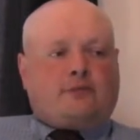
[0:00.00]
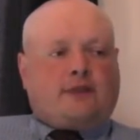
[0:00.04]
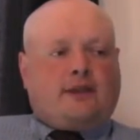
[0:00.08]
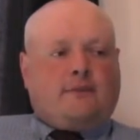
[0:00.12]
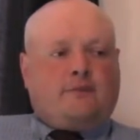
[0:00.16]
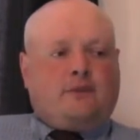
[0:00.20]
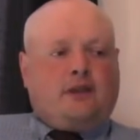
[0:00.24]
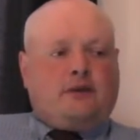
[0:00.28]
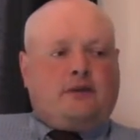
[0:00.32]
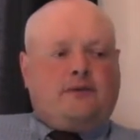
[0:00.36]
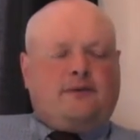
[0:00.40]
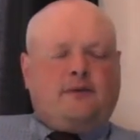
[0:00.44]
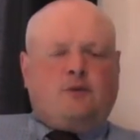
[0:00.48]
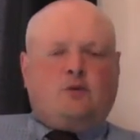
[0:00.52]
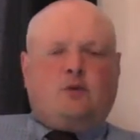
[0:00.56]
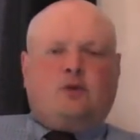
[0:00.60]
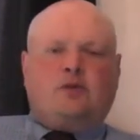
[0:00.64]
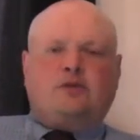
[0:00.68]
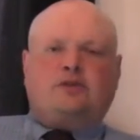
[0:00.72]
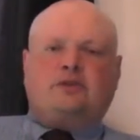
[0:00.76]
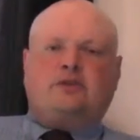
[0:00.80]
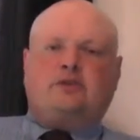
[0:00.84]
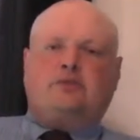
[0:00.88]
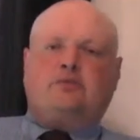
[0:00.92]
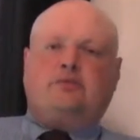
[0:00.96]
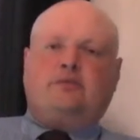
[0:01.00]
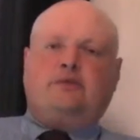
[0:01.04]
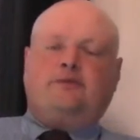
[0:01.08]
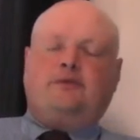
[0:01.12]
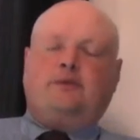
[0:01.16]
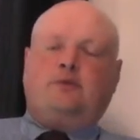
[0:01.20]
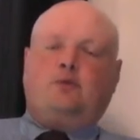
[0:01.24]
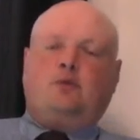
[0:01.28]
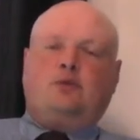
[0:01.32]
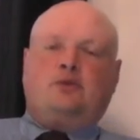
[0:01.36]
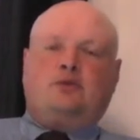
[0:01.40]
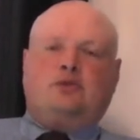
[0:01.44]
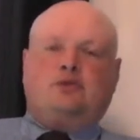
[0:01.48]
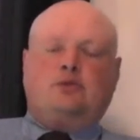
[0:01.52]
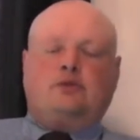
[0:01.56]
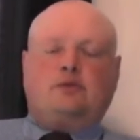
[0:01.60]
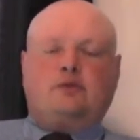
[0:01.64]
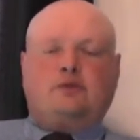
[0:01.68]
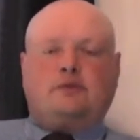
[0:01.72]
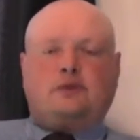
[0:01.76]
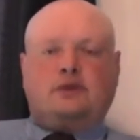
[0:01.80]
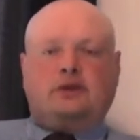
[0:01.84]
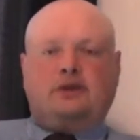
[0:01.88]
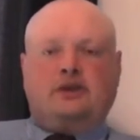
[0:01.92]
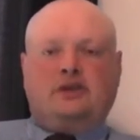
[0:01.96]
Now if it was sort
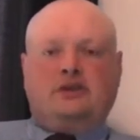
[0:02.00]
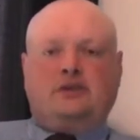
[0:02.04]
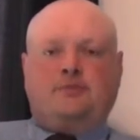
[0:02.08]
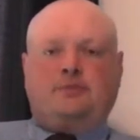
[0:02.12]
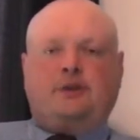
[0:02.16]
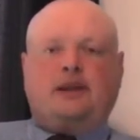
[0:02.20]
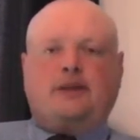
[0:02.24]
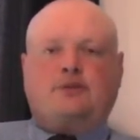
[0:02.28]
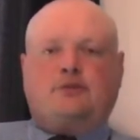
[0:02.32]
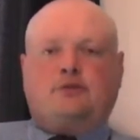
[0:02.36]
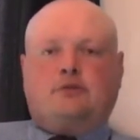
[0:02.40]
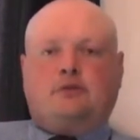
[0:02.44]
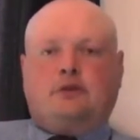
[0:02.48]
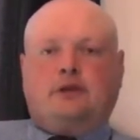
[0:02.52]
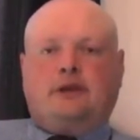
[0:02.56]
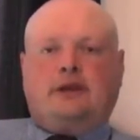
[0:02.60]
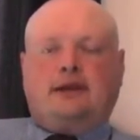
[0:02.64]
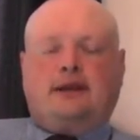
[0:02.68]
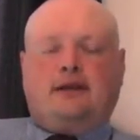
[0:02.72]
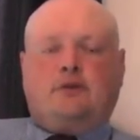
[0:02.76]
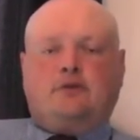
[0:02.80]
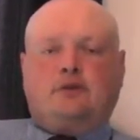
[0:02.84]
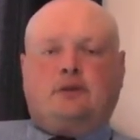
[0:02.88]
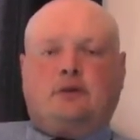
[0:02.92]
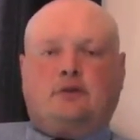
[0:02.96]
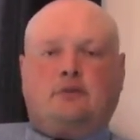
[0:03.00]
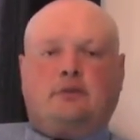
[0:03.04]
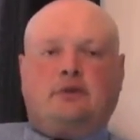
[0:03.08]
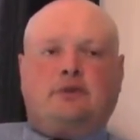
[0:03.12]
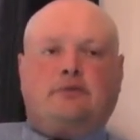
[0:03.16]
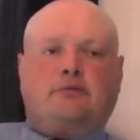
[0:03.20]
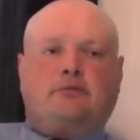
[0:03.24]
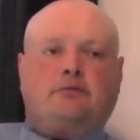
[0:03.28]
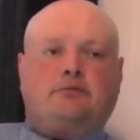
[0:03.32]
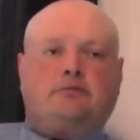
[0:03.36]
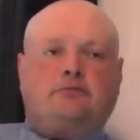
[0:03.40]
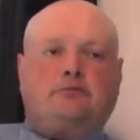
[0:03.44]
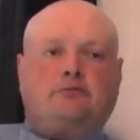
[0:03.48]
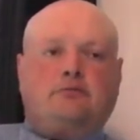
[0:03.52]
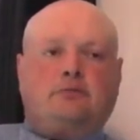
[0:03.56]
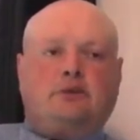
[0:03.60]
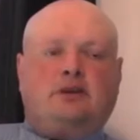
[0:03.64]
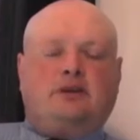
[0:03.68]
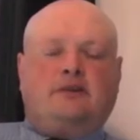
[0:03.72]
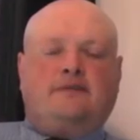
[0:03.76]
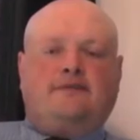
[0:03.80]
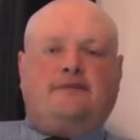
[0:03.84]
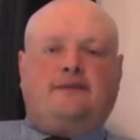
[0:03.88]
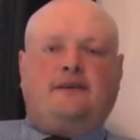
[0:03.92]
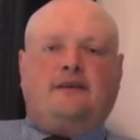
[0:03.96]
of a spectral encounter with
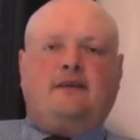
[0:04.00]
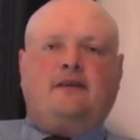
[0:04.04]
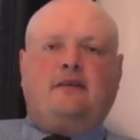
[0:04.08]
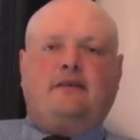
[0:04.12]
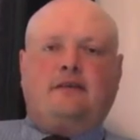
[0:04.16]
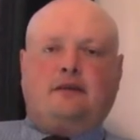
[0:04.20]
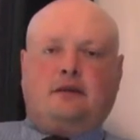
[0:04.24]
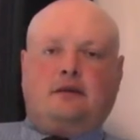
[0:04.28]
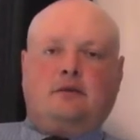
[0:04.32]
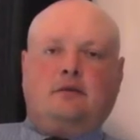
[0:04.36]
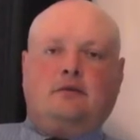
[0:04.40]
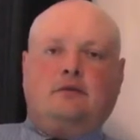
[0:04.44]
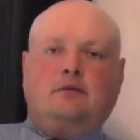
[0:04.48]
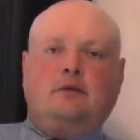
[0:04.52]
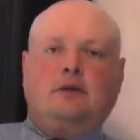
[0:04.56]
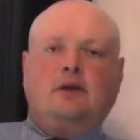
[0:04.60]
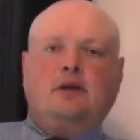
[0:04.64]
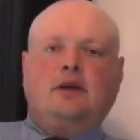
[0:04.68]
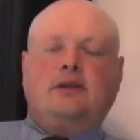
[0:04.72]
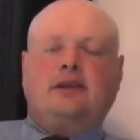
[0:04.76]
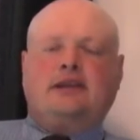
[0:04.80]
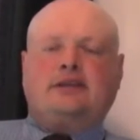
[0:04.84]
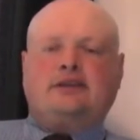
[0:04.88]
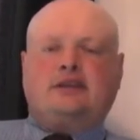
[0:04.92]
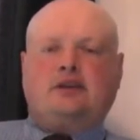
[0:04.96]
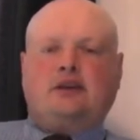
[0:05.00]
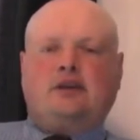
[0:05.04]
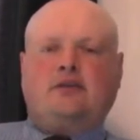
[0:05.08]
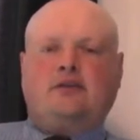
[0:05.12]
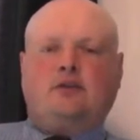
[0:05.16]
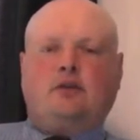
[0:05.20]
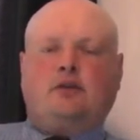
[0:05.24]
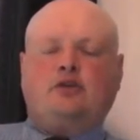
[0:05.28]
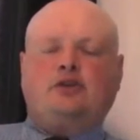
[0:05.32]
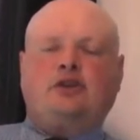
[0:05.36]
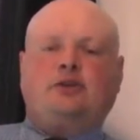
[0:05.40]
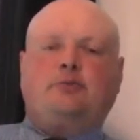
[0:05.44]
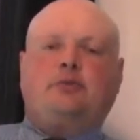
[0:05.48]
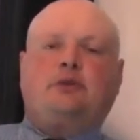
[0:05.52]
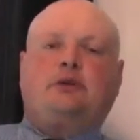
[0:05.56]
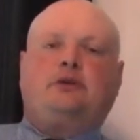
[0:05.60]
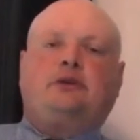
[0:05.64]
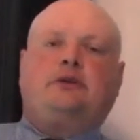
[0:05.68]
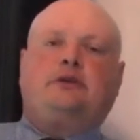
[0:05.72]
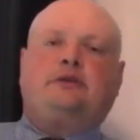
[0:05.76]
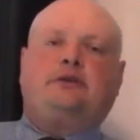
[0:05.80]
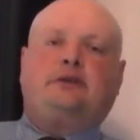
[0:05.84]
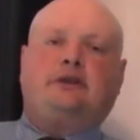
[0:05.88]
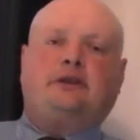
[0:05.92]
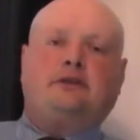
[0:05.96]
her father, there's a kind of logic
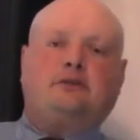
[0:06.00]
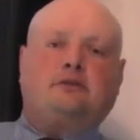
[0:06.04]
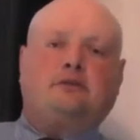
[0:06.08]
behind it.